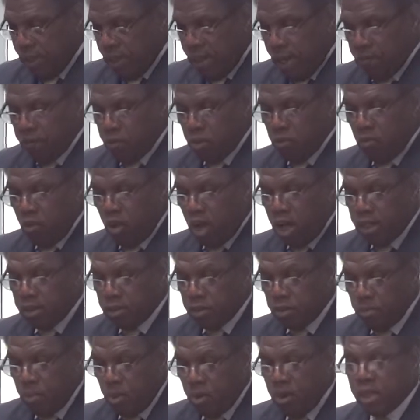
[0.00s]
And I would
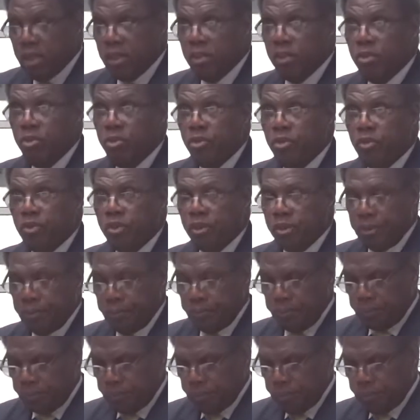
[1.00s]
watch Martin Luther